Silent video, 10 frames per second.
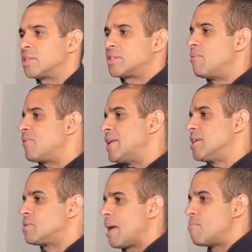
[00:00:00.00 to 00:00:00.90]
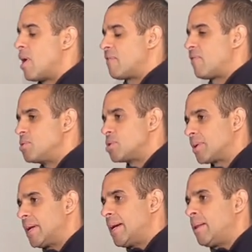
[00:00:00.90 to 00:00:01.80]
some vendors, they might force you
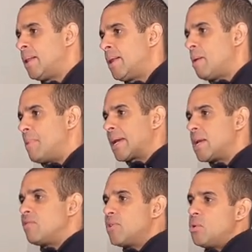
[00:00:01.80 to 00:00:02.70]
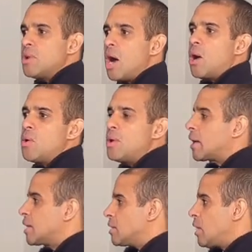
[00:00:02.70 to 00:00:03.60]
on that. But again, if you know,
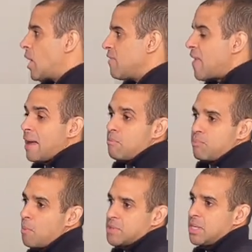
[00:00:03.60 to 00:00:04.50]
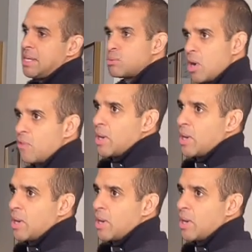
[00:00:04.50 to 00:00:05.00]
can, like, if that property is worth